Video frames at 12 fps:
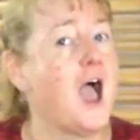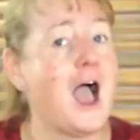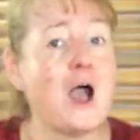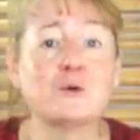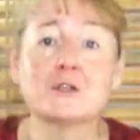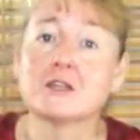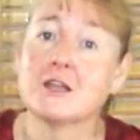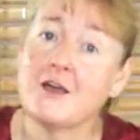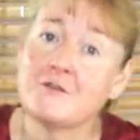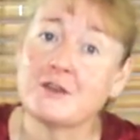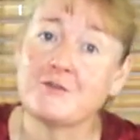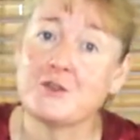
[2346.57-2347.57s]
I would
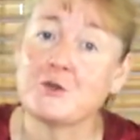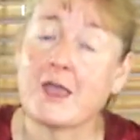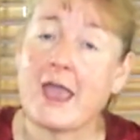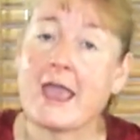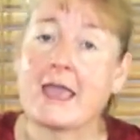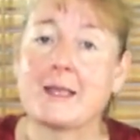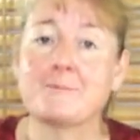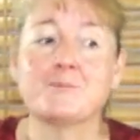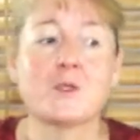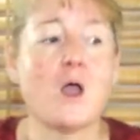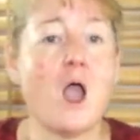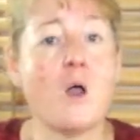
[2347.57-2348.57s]
love it if you came.
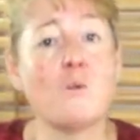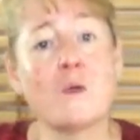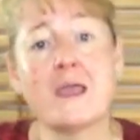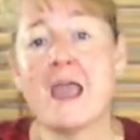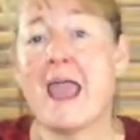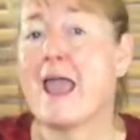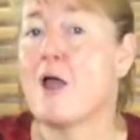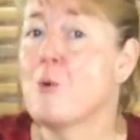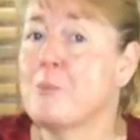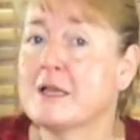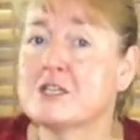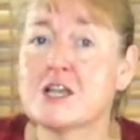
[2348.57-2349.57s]
Uh, we
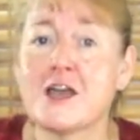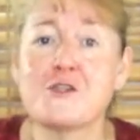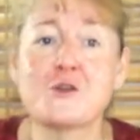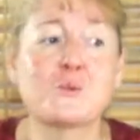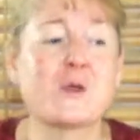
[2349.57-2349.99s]
help each other.